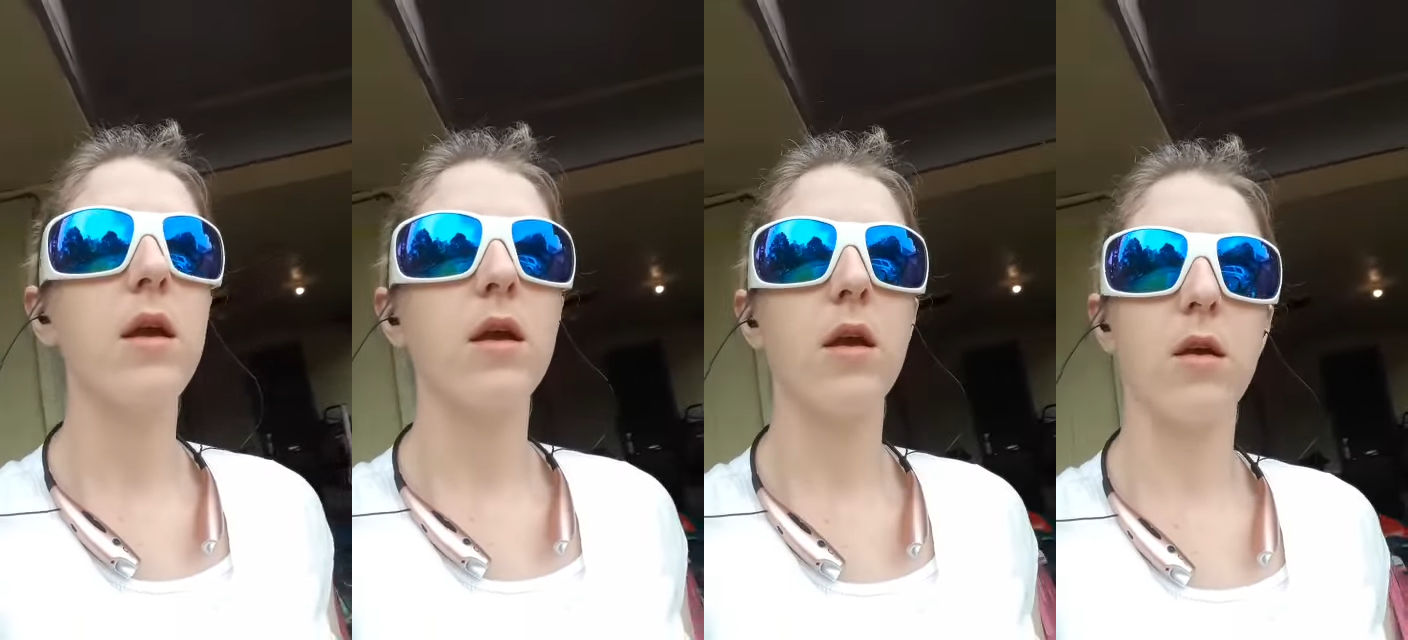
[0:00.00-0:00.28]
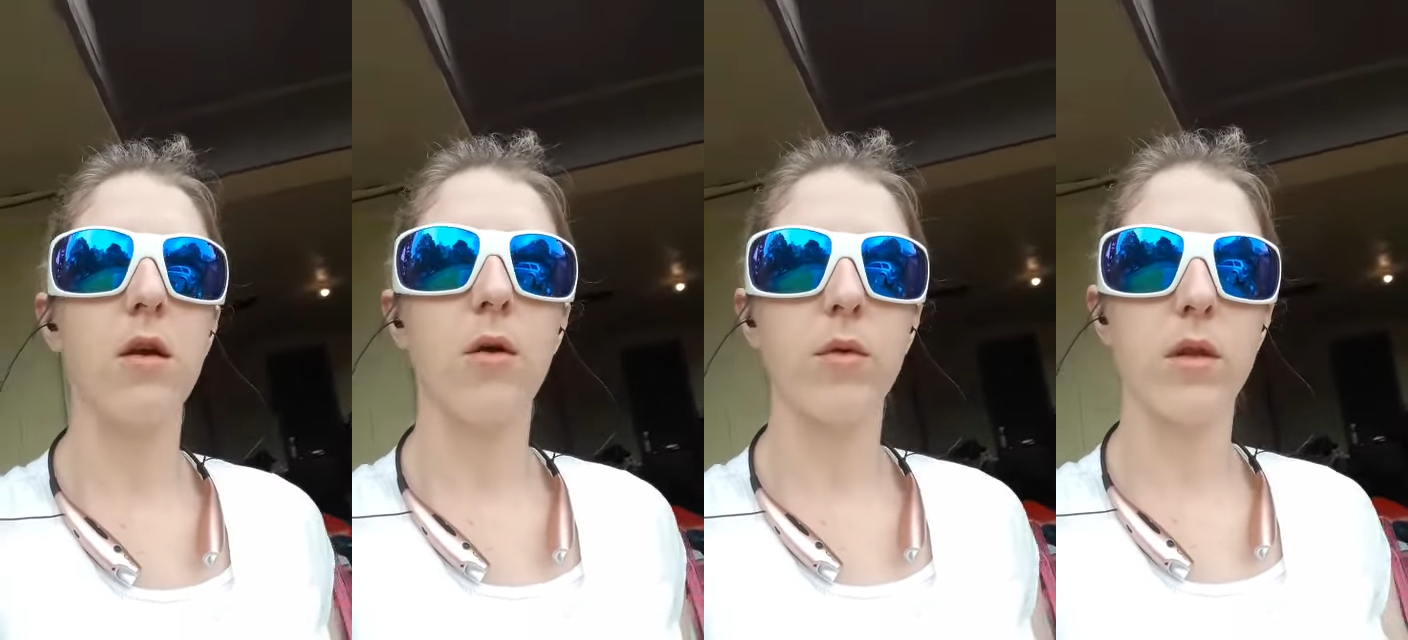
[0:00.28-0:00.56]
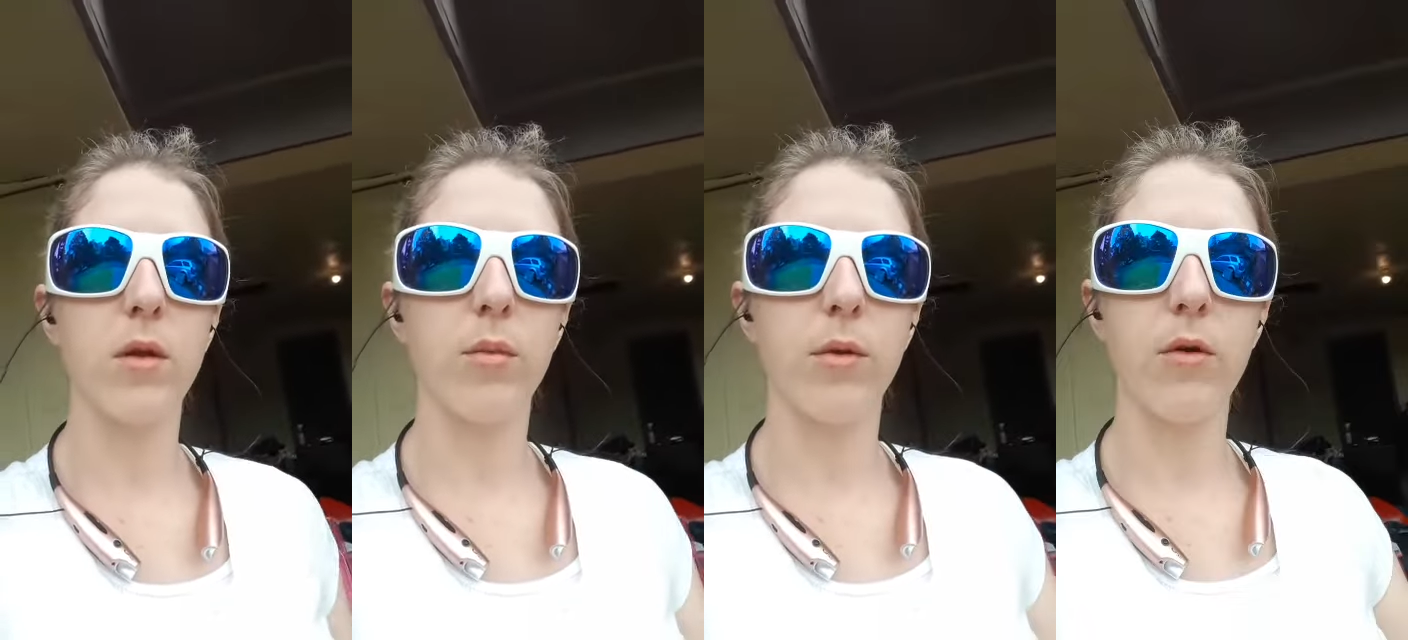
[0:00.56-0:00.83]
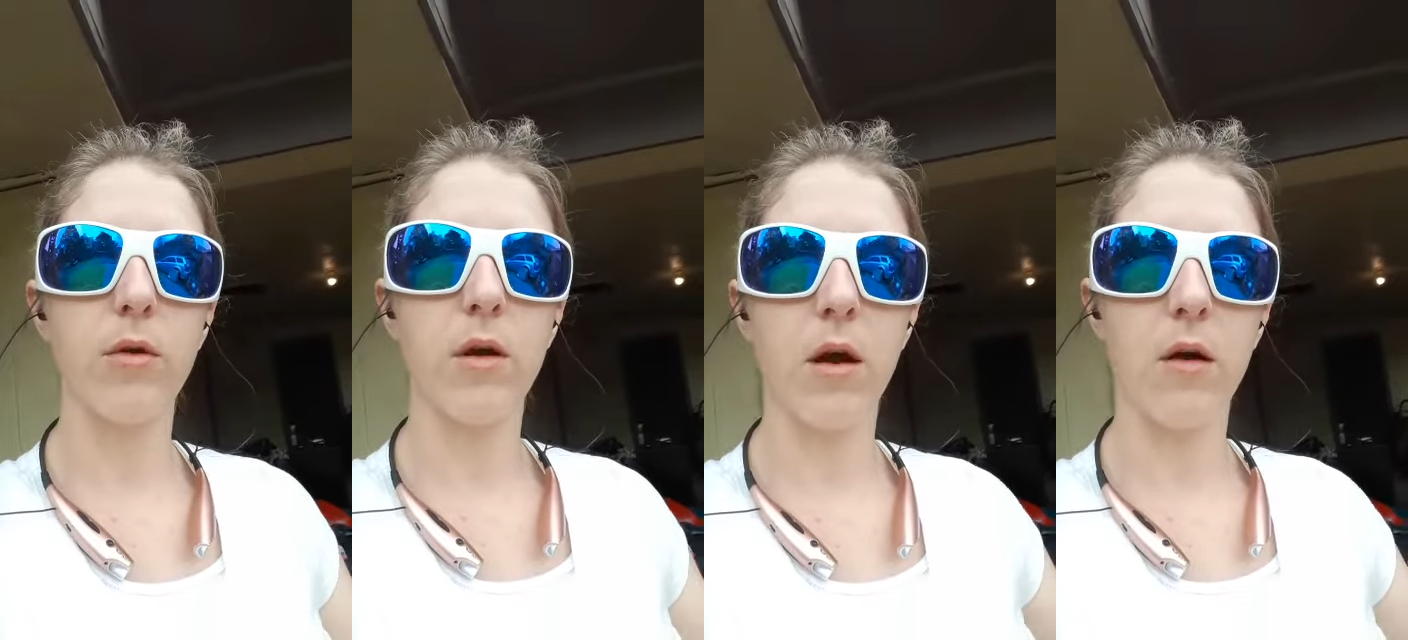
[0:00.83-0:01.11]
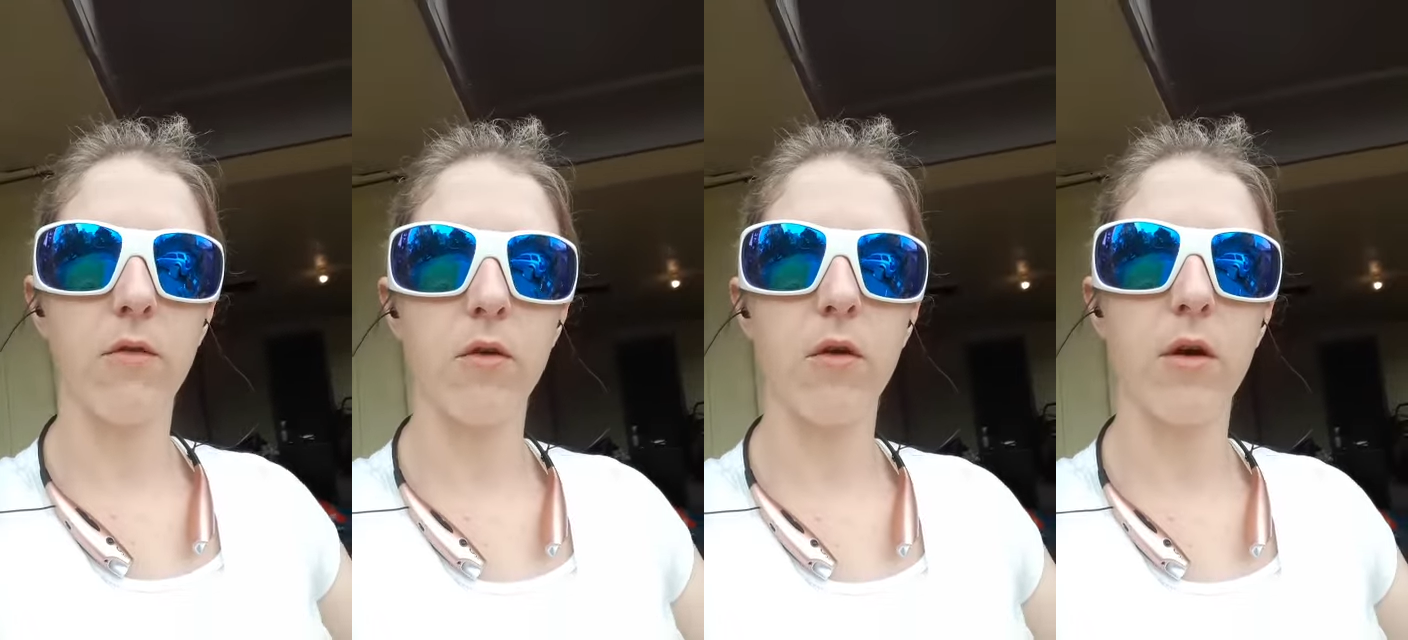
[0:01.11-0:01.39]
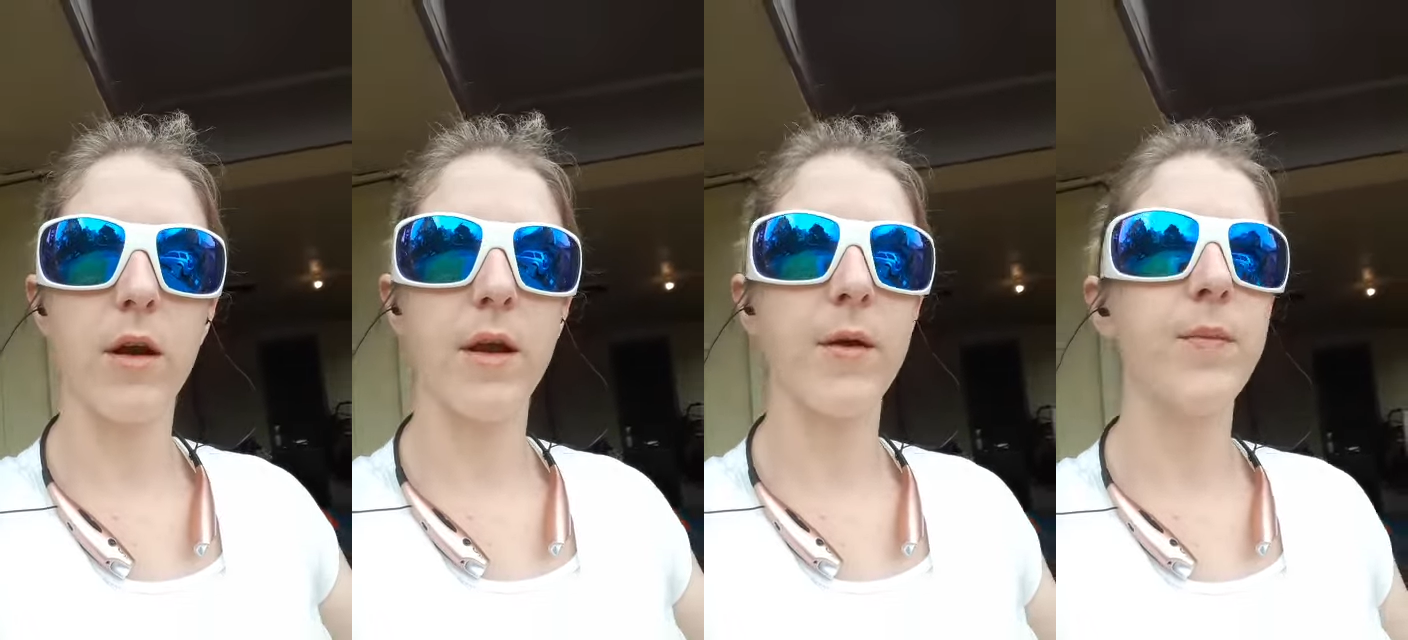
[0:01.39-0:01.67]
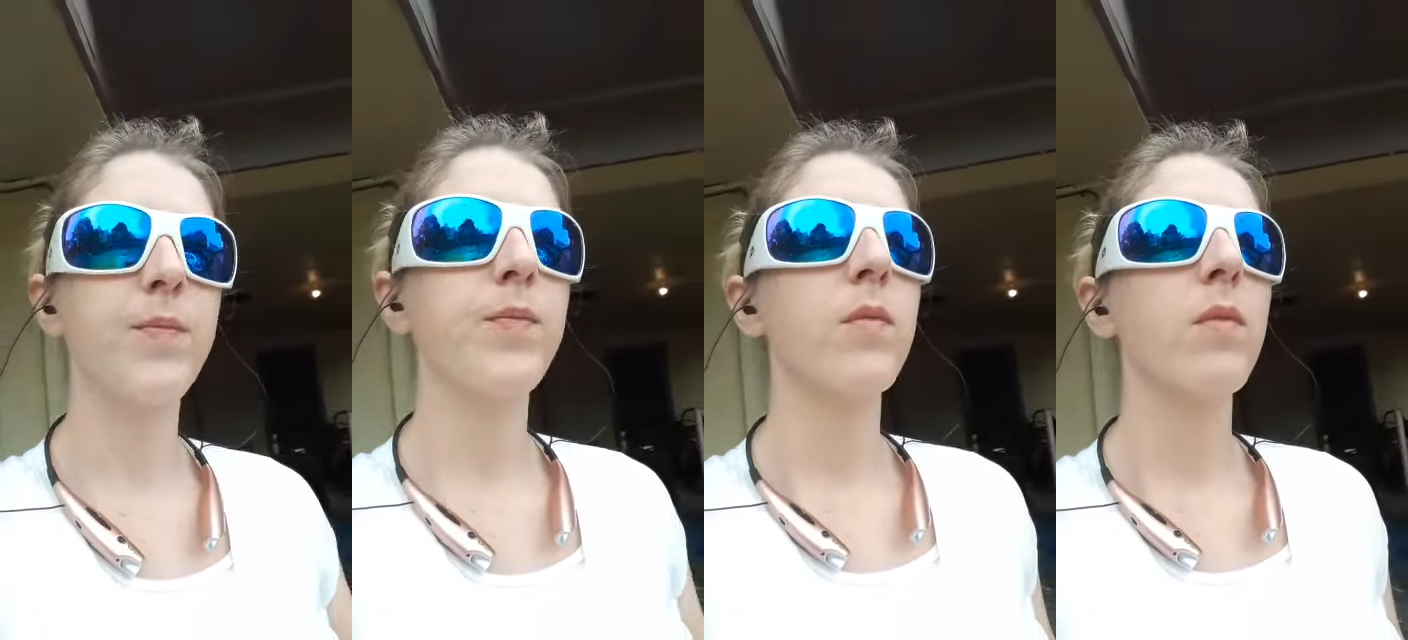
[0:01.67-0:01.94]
you know, with the blue cover on it.